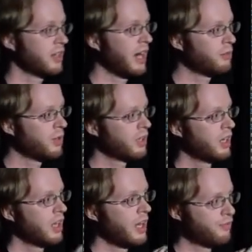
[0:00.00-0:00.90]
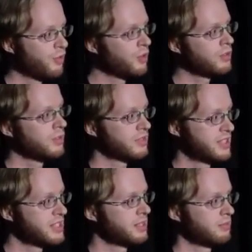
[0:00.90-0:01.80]
I wrote a full
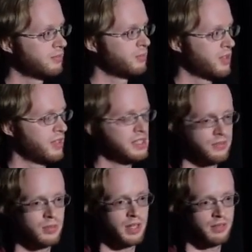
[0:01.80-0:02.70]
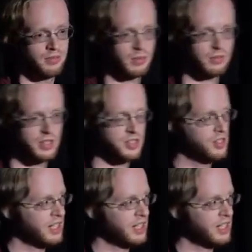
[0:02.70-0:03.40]
system with this for my for my research.